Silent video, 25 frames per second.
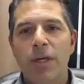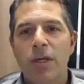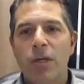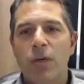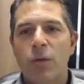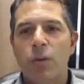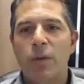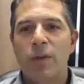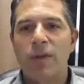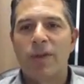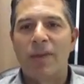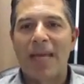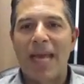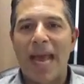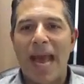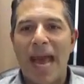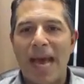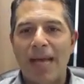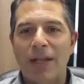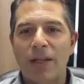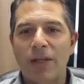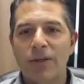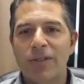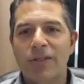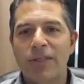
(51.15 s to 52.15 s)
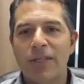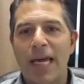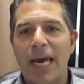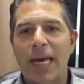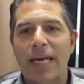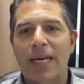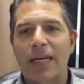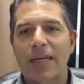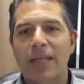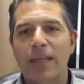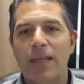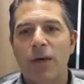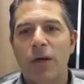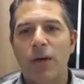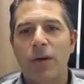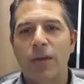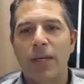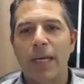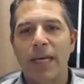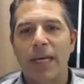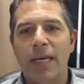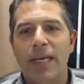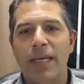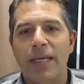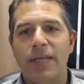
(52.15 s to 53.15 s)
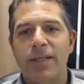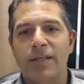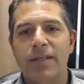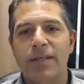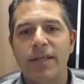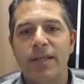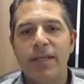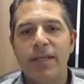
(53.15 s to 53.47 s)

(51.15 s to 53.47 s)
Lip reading: What the allostatic load is